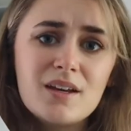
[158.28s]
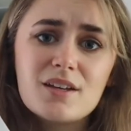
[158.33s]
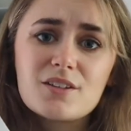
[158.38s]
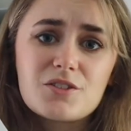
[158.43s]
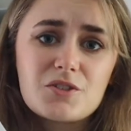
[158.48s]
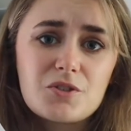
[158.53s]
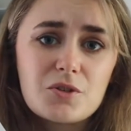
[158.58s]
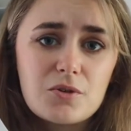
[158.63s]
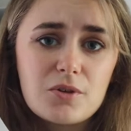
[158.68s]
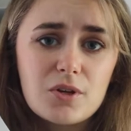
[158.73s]

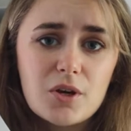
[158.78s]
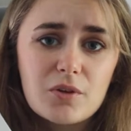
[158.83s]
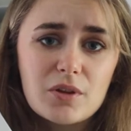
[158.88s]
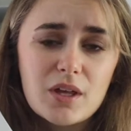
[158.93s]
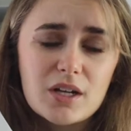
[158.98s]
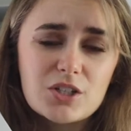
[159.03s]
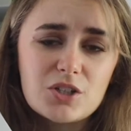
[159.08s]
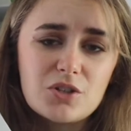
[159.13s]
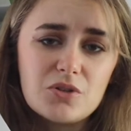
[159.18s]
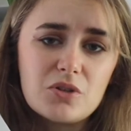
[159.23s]
studio
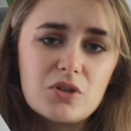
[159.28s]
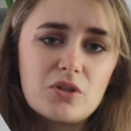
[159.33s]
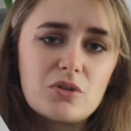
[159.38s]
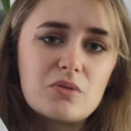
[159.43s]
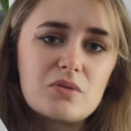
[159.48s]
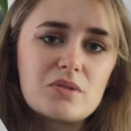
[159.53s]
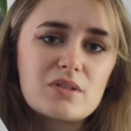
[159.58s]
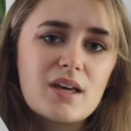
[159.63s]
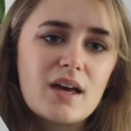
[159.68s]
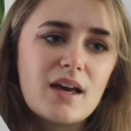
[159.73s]
that you
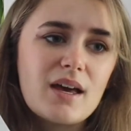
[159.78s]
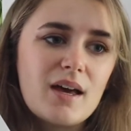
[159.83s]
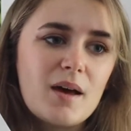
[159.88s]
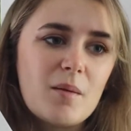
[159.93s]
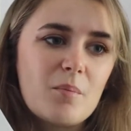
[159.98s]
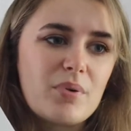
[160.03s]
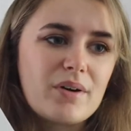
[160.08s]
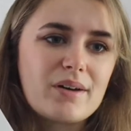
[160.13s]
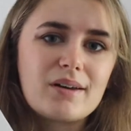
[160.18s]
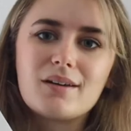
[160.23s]
use.
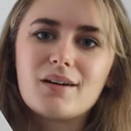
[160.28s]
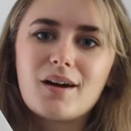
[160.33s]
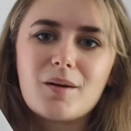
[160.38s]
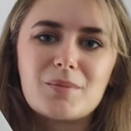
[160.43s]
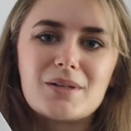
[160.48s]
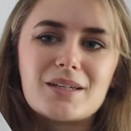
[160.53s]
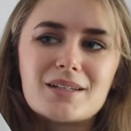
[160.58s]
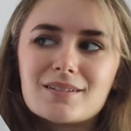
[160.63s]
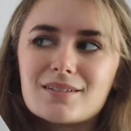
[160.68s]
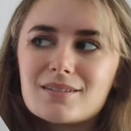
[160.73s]
But I
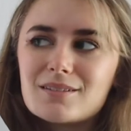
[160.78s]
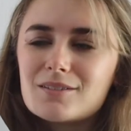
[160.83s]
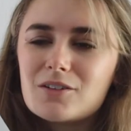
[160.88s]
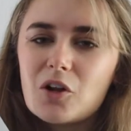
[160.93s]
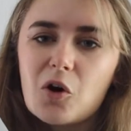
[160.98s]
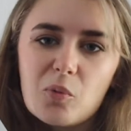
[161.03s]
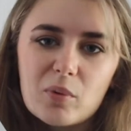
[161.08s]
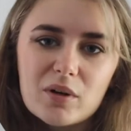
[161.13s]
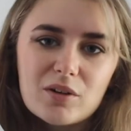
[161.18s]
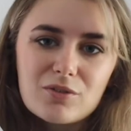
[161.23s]
mean,
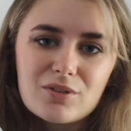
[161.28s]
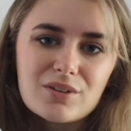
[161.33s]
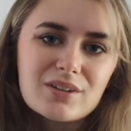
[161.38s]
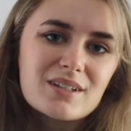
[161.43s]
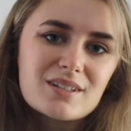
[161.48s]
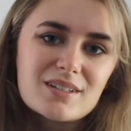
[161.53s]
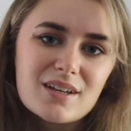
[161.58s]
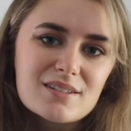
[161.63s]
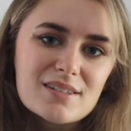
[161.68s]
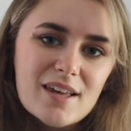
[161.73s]
nobody
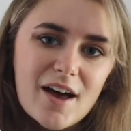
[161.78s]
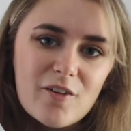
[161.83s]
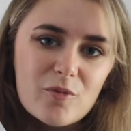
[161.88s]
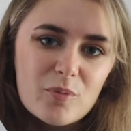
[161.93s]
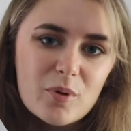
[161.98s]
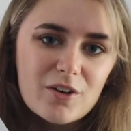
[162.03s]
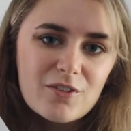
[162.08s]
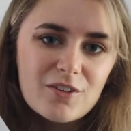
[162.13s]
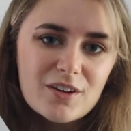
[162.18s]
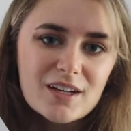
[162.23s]
really does
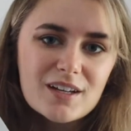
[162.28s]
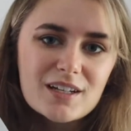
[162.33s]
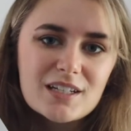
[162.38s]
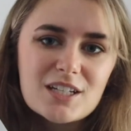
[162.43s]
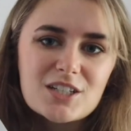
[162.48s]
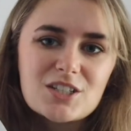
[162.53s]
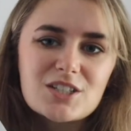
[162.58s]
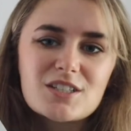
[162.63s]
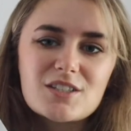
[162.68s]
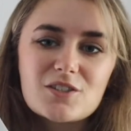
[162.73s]
have perfect
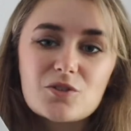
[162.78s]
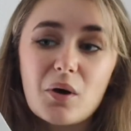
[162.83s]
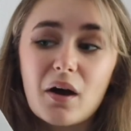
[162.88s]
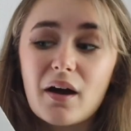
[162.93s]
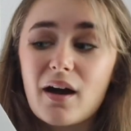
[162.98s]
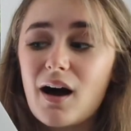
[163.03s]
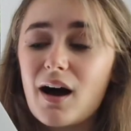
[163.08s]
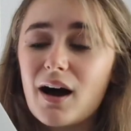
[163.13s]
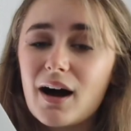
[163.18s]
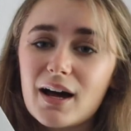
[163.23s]
conditions, so
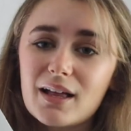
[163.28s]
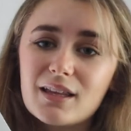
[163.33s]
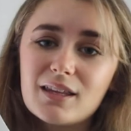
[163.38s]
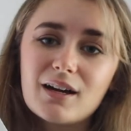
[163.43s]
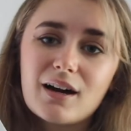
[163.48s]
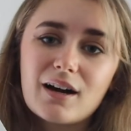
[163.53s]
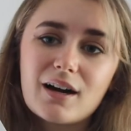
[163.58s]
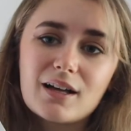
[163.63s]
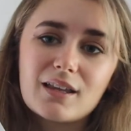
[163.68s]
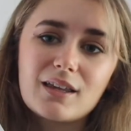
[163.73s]
I
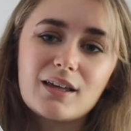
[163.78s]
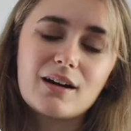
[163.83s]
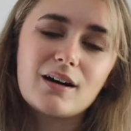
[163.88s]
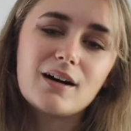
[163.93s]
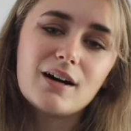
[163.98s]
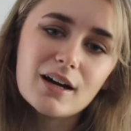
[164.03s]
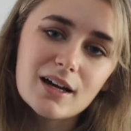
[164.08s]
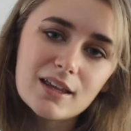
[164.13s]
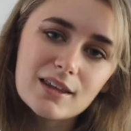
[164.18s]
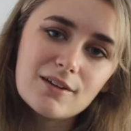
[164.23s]
highly, highly,
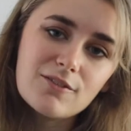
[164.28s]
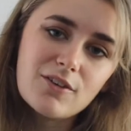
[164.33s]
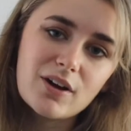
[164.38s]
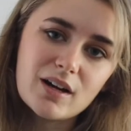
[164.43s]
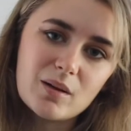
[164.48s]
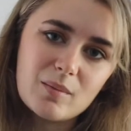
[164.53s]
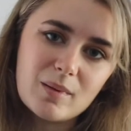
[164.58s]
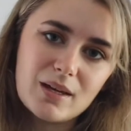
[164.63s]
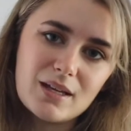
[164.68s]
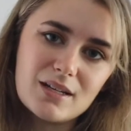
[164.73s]
highly
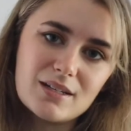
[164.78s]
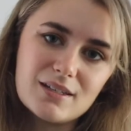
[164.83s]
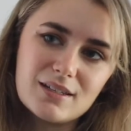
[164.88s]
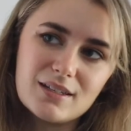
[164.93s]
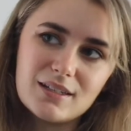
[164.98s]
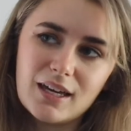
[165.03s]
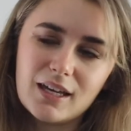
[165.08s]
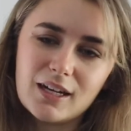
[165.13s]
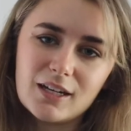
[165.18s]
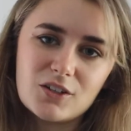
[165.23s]

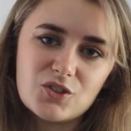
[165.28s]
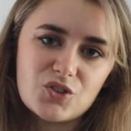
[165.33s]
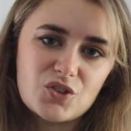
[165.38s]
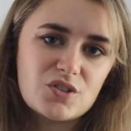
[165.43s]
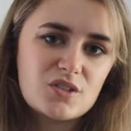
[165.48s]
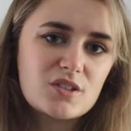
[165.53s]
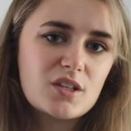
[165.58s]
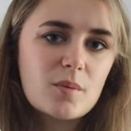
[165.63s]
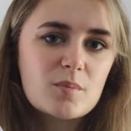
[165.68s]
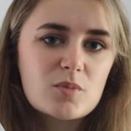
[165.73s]
recommend getting
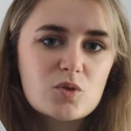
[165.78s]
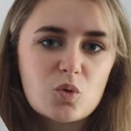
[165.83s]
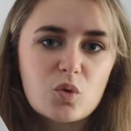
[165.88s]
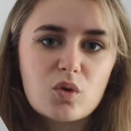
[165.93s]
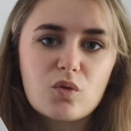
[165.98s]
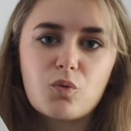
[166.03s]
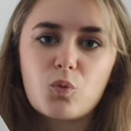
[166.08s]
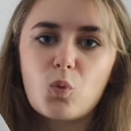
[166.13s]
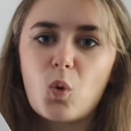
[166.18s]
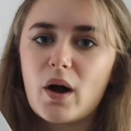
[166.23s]
just some
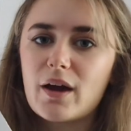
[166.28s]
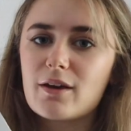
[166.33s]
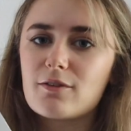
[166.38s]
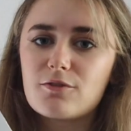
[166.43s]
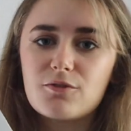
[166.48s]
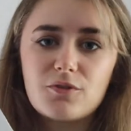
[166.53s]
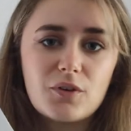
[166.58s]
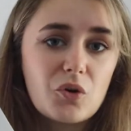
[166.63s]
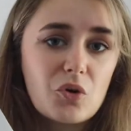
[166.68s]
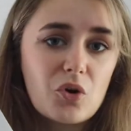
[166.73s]
sort of
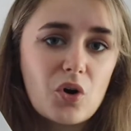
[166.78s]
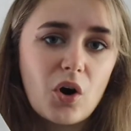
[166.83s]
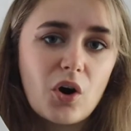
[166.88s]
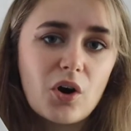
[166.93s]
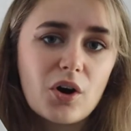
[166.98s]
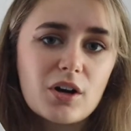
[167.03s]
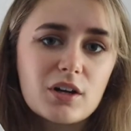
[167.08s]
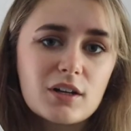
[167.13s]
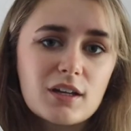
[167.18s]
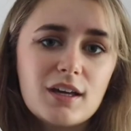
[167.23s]
white fill
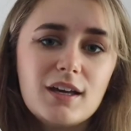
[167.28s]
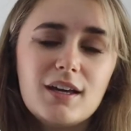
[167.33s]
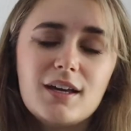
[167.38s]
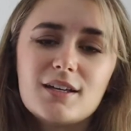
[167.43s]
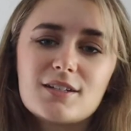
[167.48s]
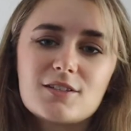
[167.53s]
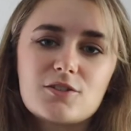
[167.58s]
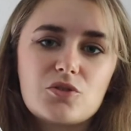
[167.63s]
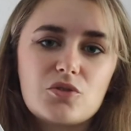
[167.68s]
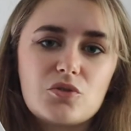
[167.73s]
card
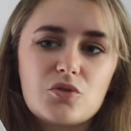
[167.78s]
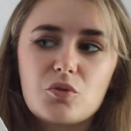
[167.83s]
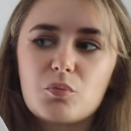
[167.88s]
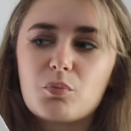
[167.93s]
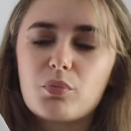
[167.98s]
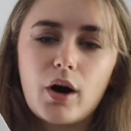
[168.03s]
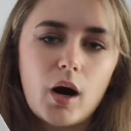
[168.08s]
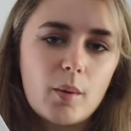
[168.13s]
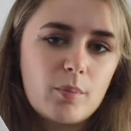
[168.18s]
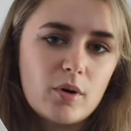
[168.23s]
to
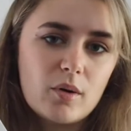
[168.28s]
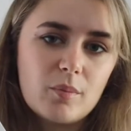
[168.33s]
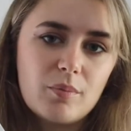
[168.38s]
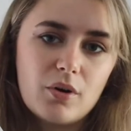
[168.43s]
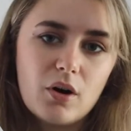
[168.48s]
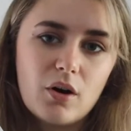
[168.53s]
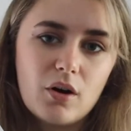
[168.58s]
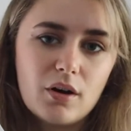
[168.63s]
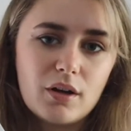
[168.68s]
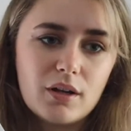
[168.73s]
prop
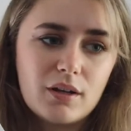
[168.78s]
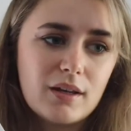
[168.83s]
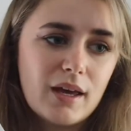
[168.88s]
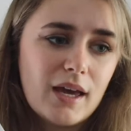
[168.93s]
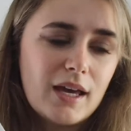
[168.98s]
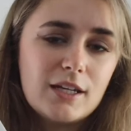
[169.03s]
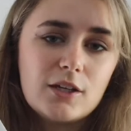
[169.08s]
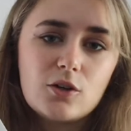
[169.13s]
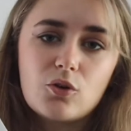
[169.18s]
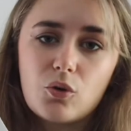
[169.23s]
up on
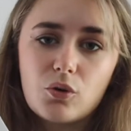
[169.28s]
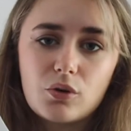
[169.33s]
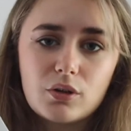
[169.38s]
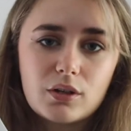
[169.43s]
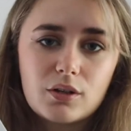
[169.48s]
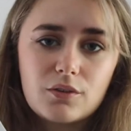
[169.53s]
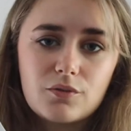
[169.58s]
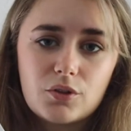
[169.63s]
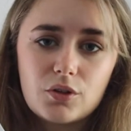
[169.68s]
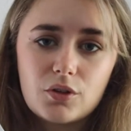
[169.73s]
any
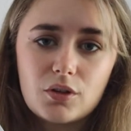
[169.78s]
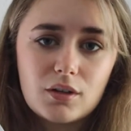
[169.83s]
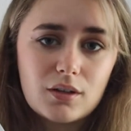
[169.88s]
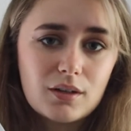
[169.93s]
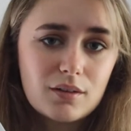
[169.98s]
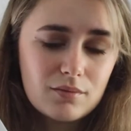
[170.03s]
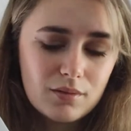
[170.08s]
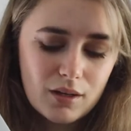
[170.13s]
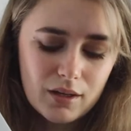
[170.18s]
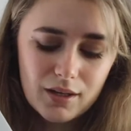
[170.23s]
corner of
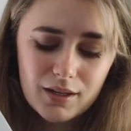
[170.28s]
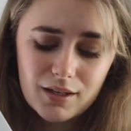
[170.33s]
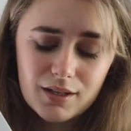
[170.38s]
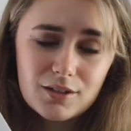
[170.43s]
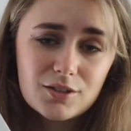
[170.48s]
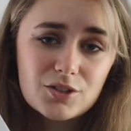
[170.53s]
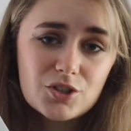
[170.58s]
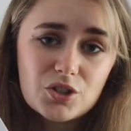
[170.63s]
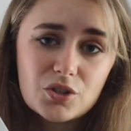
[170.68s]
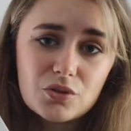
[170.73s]
your
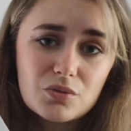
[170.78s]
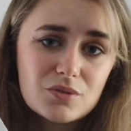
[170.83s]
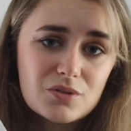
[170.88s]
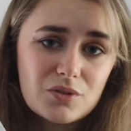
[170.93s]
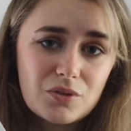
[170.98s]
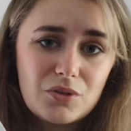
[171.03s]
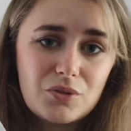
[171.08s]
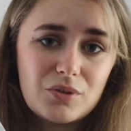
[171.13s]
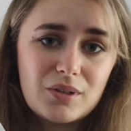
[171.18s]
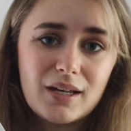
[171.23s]
shoot,
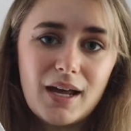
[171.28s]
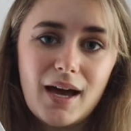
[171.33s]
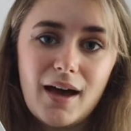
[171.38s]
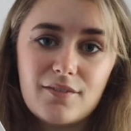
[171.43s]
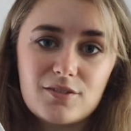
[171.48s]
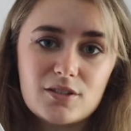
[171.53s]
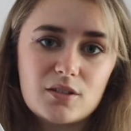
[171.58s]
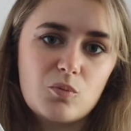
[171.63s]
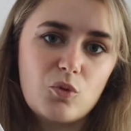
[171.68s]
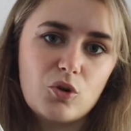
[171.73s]
so you can
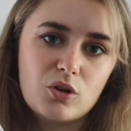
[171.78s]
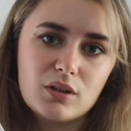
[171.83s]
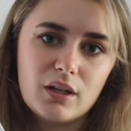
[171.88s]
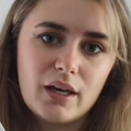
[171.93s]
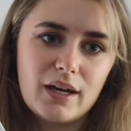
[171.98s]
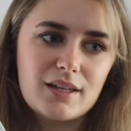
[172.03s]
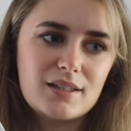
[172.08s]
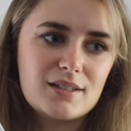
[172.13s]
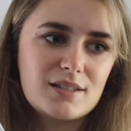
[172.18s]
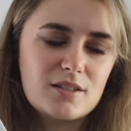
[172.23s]
have some more
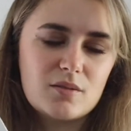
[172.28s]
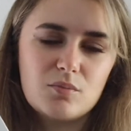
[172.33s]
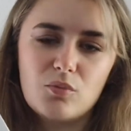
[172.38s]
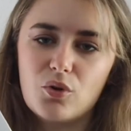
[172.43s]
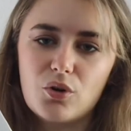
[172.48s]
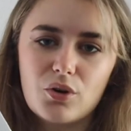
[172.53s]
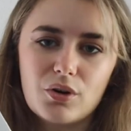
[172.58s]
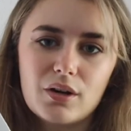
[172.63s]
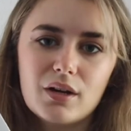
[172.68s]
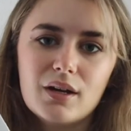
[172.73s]
light and some
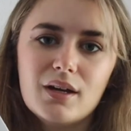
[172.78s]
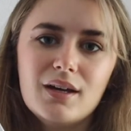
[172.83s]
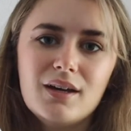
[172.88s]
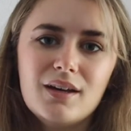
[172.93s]
more